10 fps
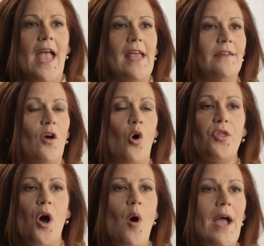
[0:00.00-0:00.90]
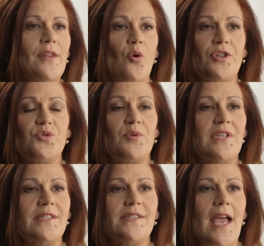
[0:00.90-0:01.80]
And although I thought this was
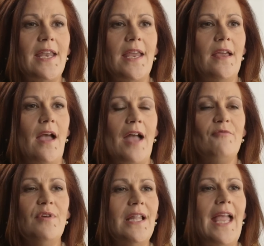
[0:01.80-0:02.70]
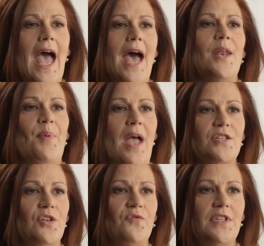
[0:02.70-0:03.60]
exciting, I really had a
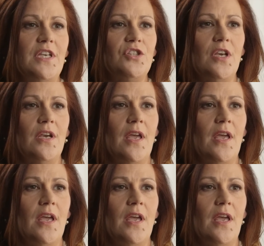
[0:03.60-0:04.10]
passion for teaching.